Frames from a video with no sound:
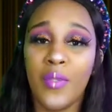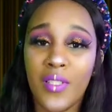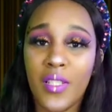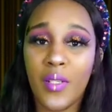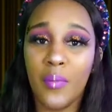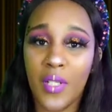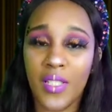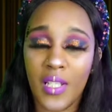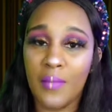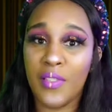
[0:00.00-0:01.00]
went to the
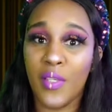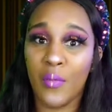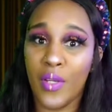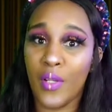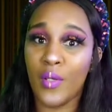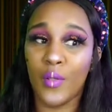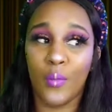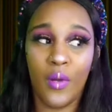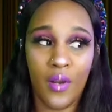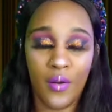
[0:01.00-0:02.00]
bus stop to get ready to go to
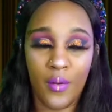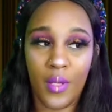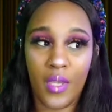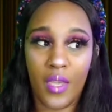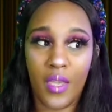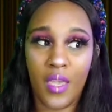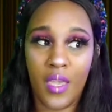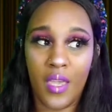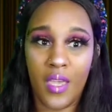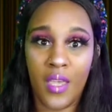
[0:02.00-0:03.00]
work
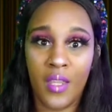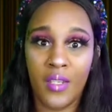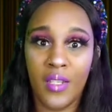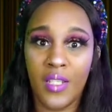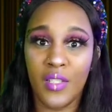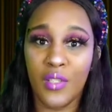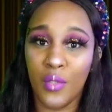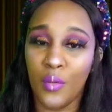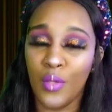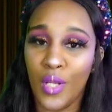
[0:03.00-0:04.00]
and this
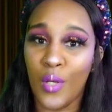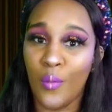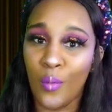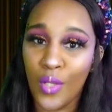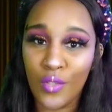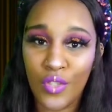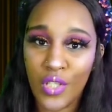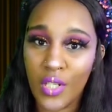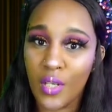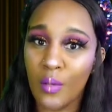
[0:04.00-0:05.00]
dude in a
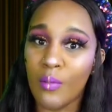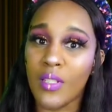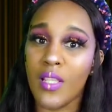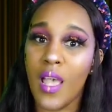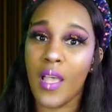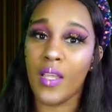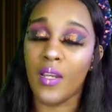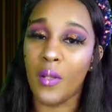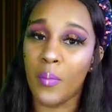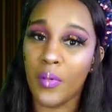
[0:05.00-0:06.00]
wheelchair was
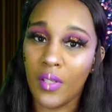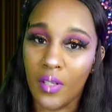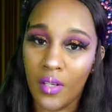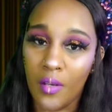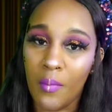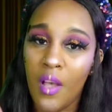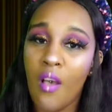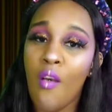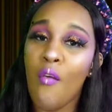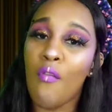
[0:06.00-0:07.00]
acting a plum
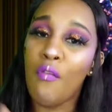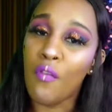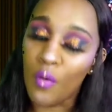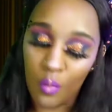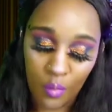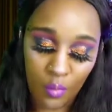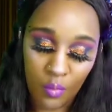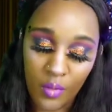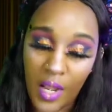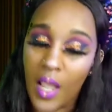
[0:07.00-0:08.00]

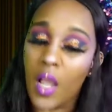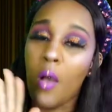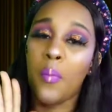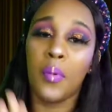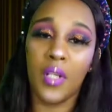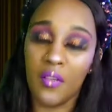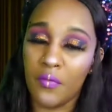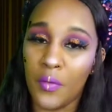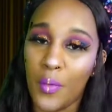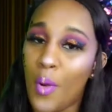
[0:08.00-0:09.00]
fool like a plum
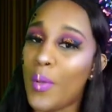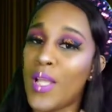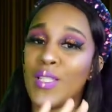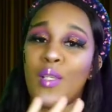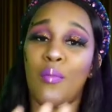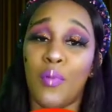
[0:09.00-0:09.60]
fool okay so